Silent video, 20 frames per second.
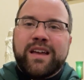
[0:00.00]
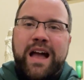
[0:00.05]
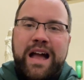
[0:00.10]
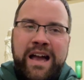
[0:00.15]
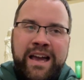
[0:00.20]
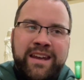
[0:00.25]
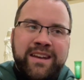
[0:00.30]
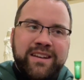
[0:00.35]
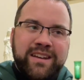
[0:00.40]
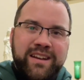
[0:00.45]

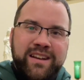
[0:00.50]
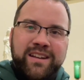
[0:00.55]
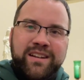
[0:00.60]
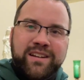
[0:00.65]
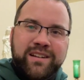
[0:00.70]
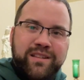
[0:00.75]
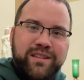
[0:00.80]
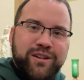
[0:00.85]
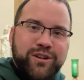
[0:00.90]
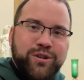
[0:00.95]
I needed
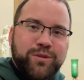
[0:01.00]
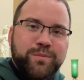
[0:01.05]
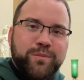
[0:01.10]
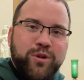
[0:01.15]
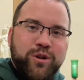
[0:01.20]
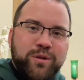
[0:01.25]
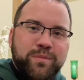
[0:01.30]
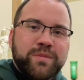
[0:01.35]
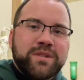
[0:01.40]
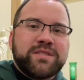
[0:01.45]
a little
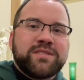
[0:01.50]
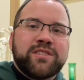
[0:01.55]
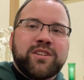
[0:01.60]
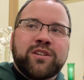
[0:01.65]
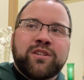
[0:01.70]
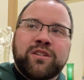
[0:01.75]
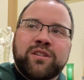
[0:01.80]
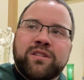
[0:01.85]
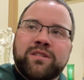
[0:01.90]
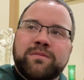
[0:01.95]
more
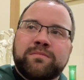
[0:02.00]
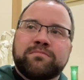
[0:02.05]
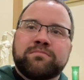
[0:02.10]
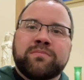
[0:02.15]
material.